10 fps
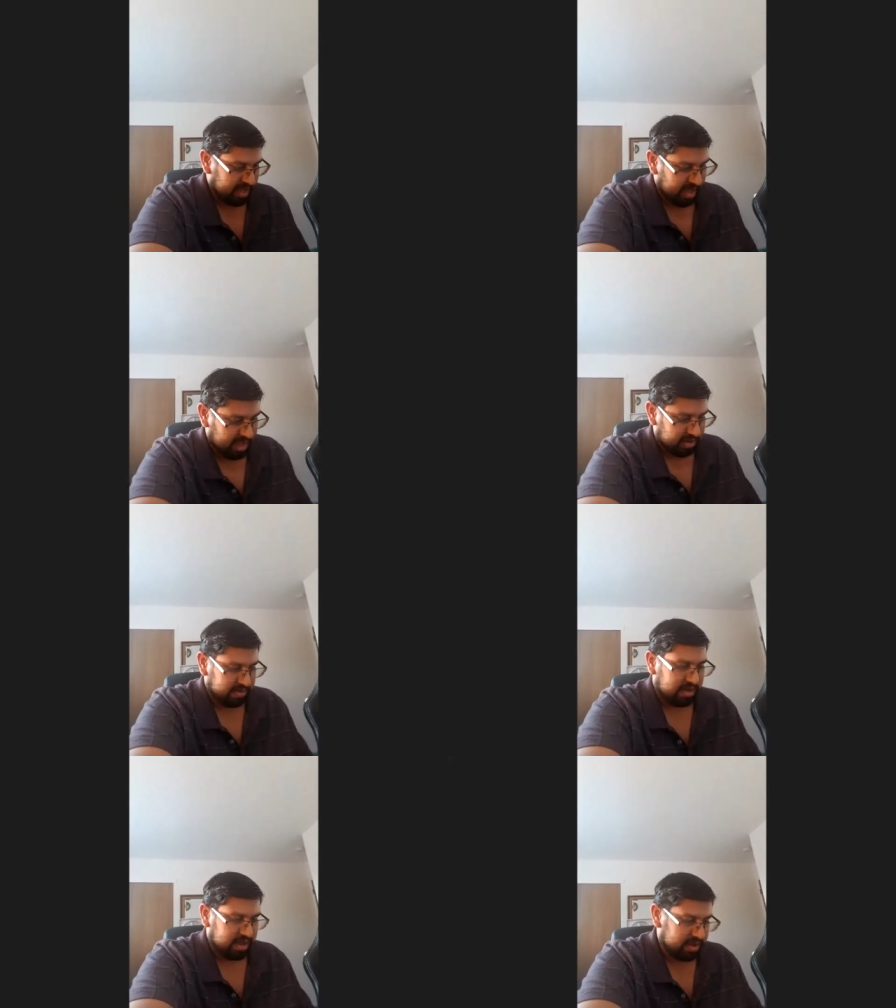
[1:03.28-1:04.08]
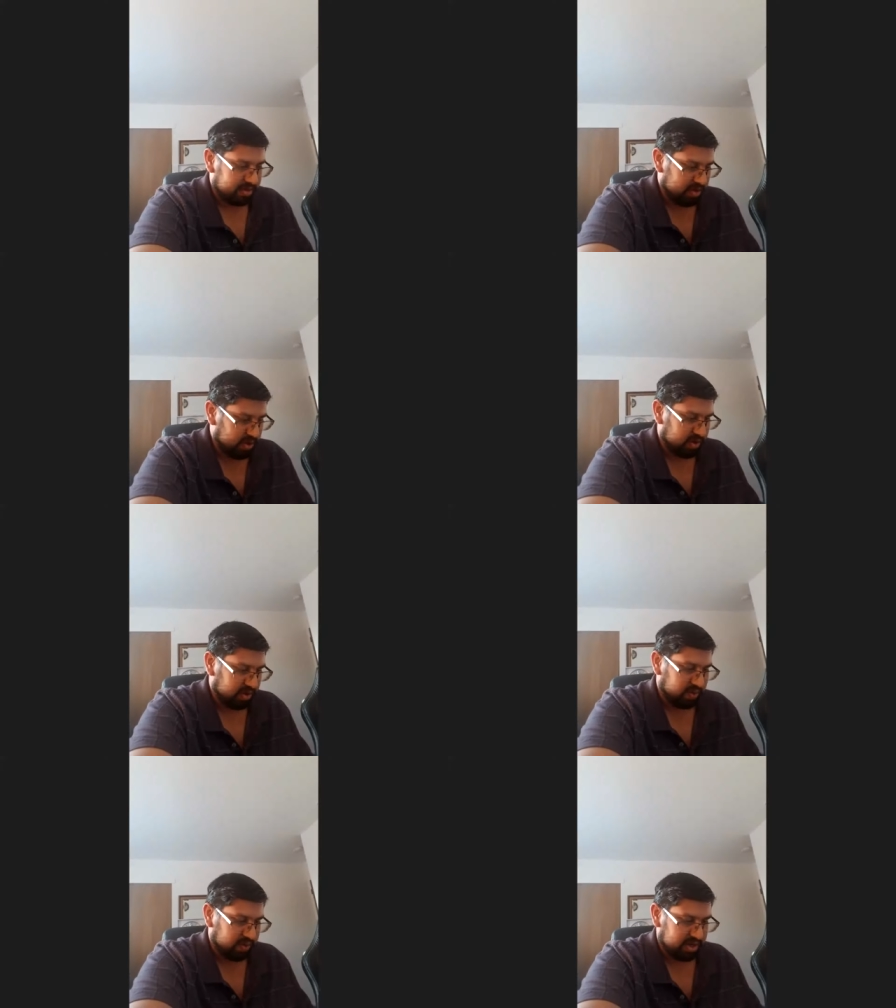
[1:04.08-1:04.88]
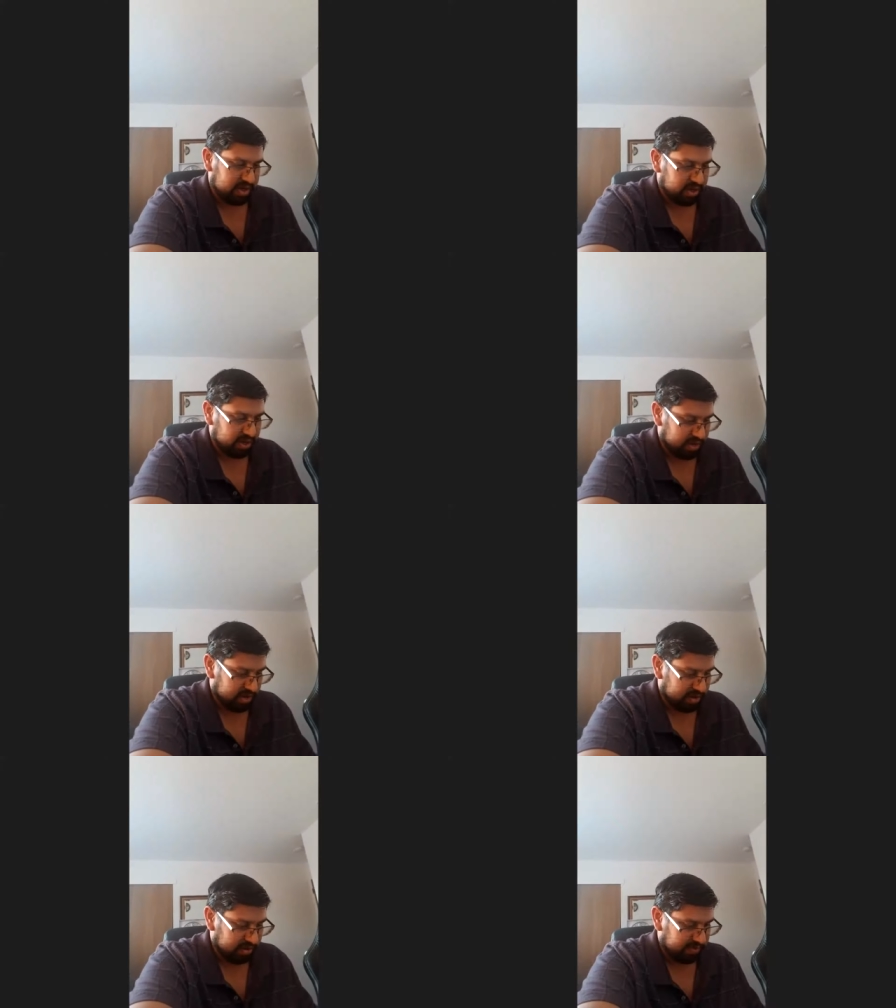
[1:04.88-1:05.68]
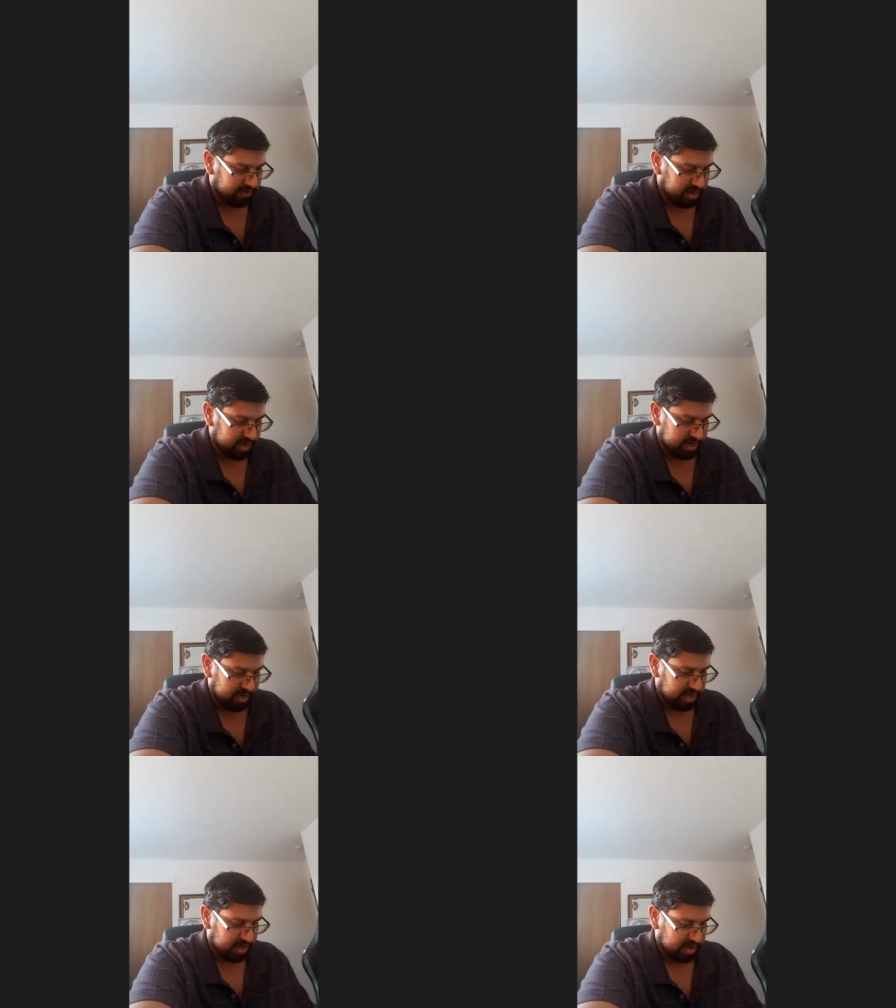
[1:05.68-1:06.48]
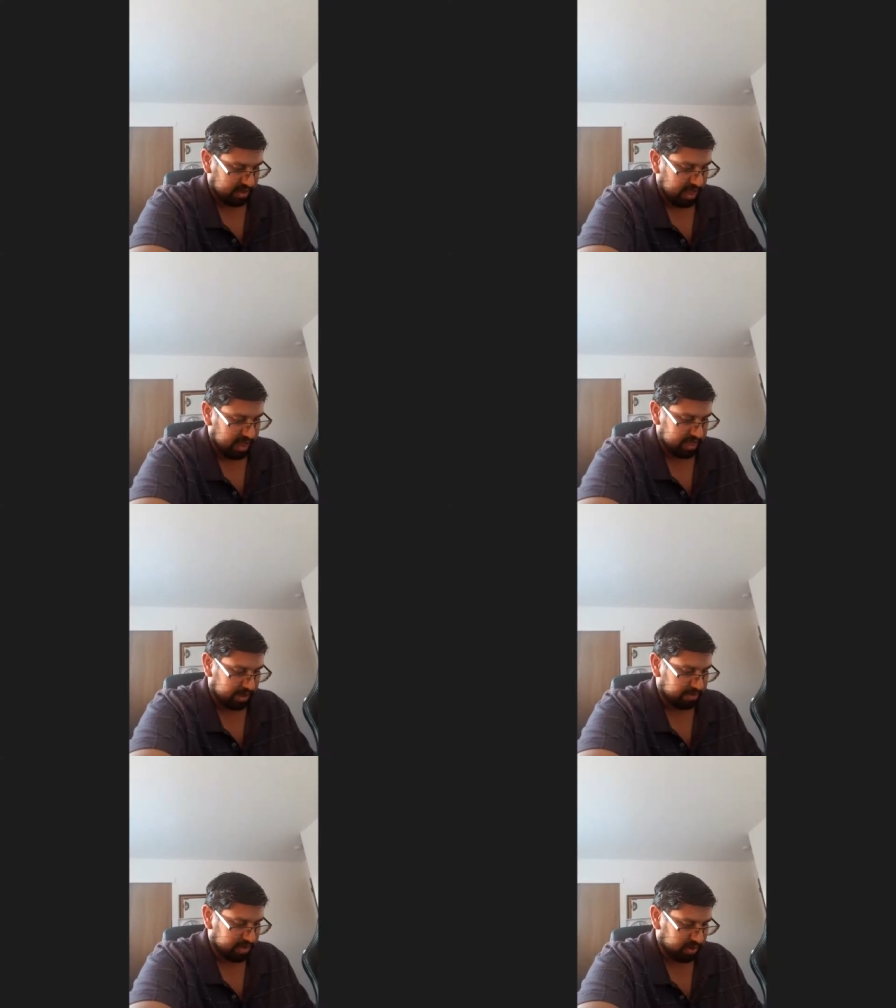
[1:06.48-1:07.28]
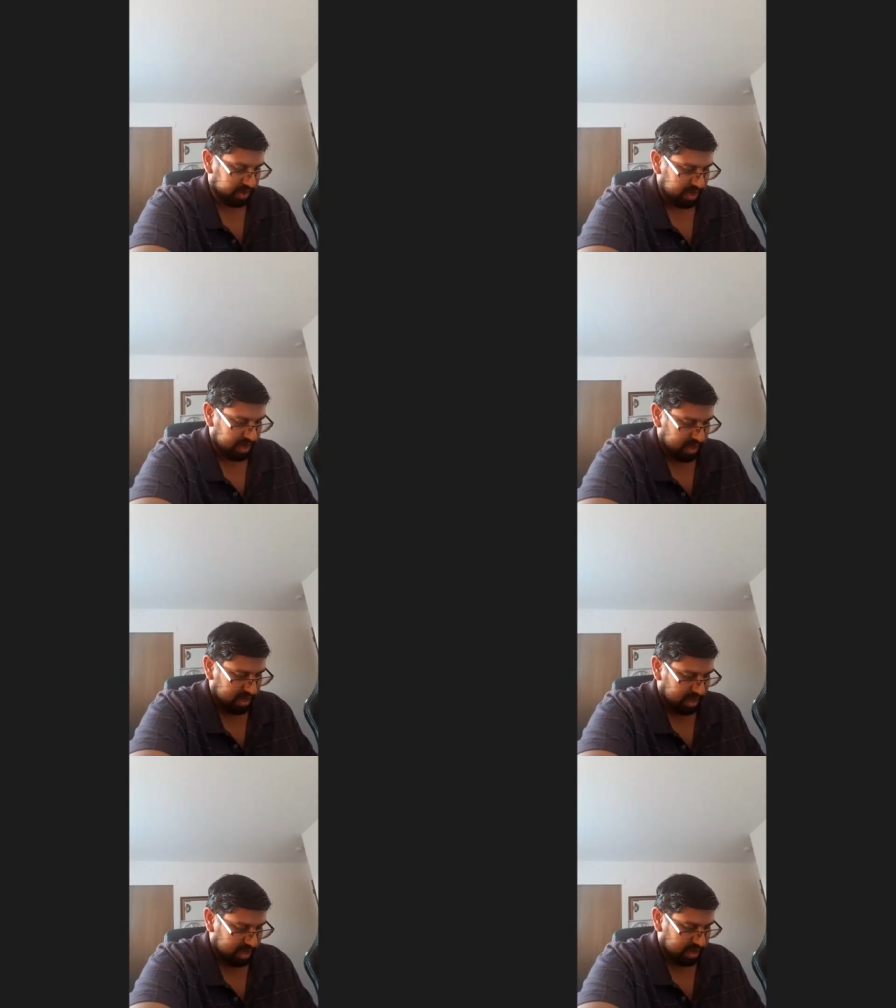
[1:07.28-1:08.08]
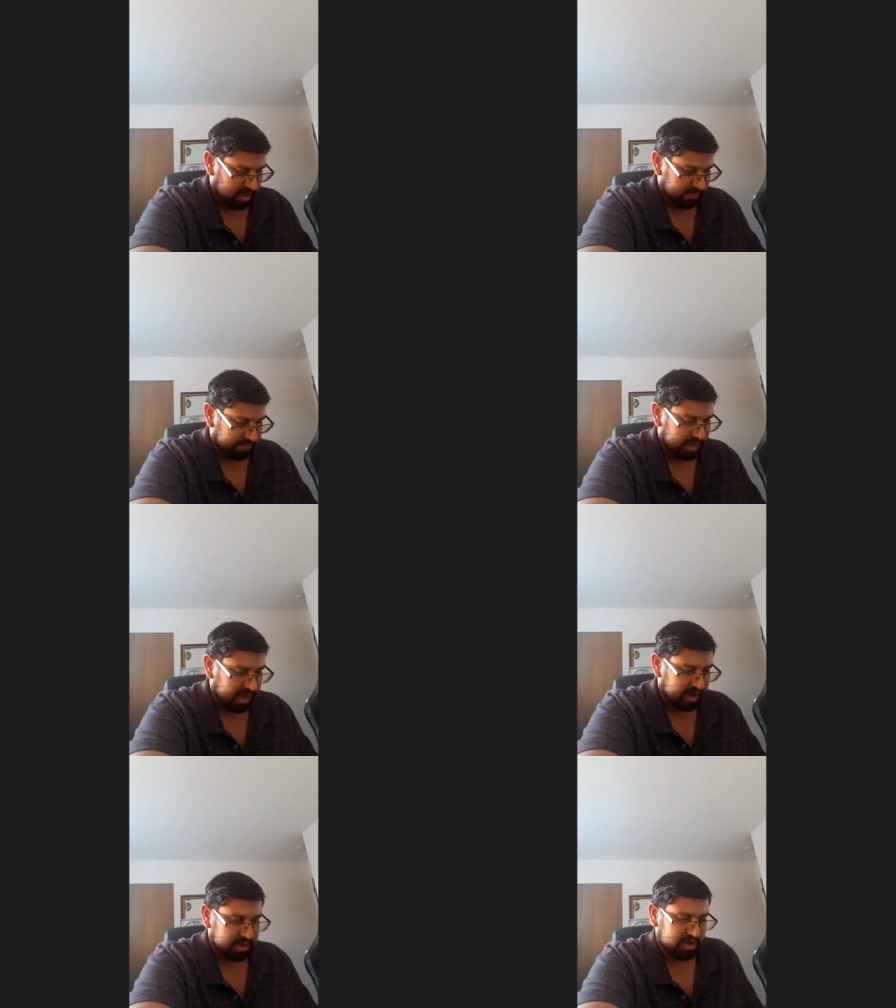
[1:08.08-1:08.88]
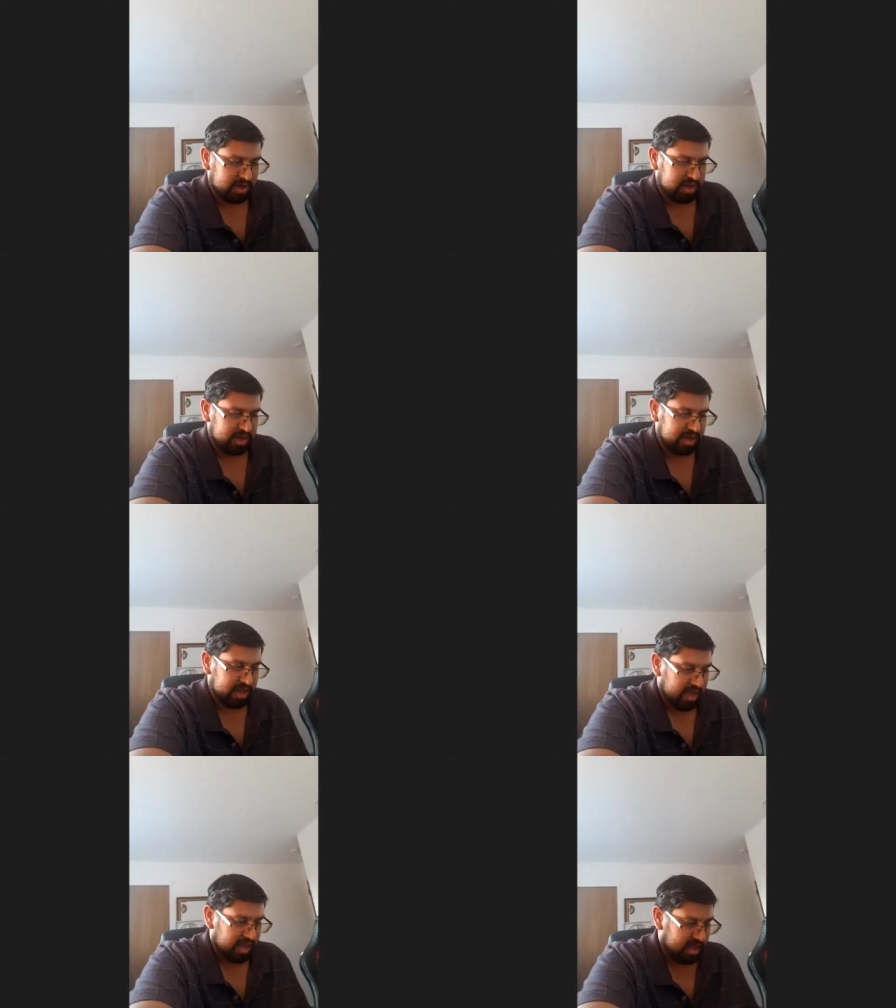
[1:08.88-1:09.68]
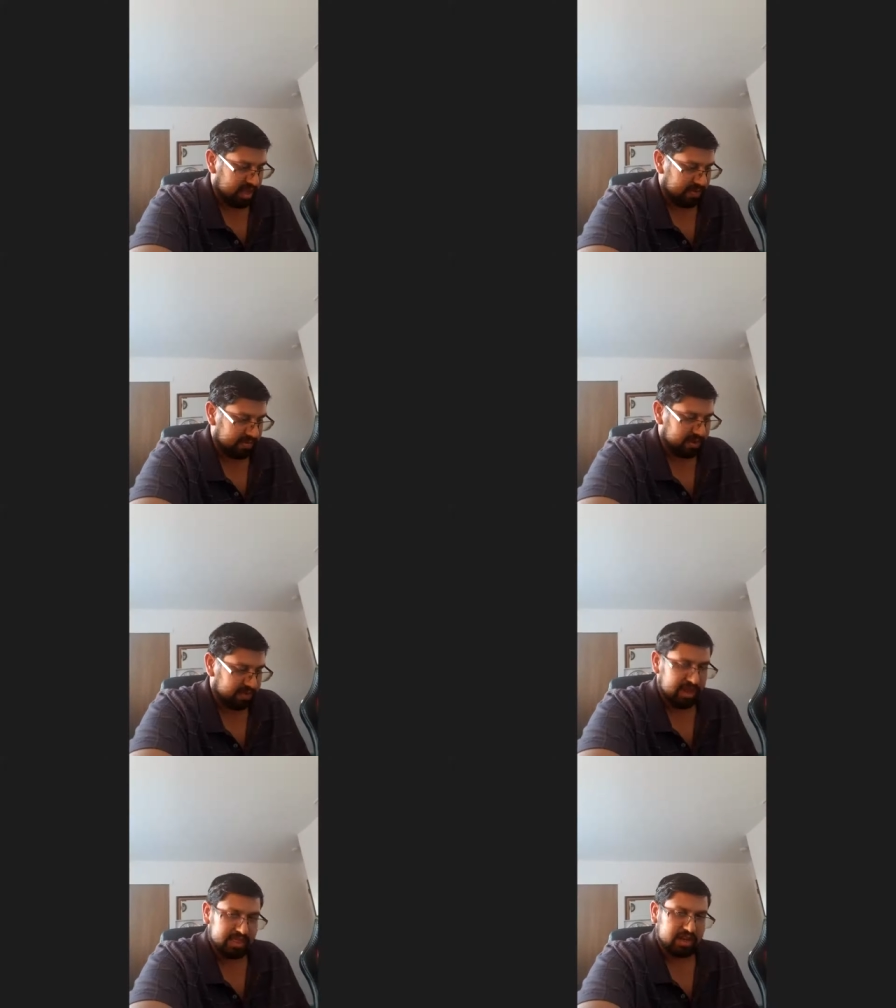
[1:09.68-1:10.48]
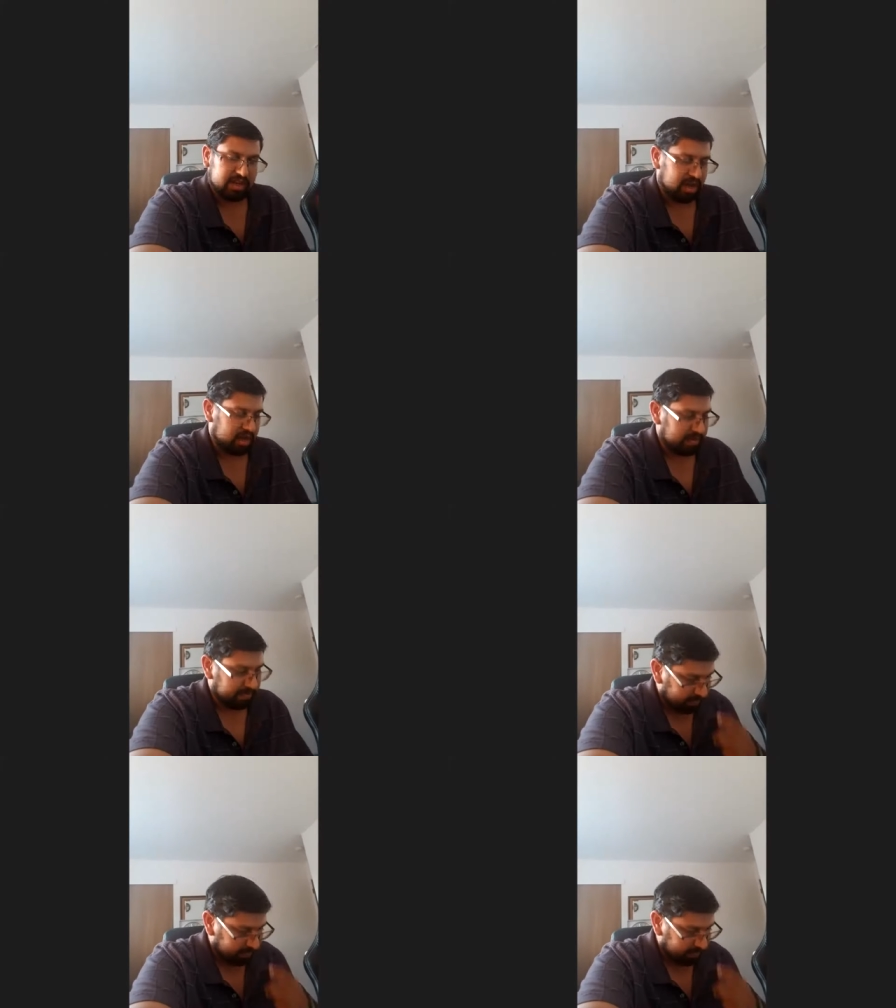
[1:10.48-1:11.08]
and uh, Joseph was included for his uh, exemplary um, character and um, his faith in God.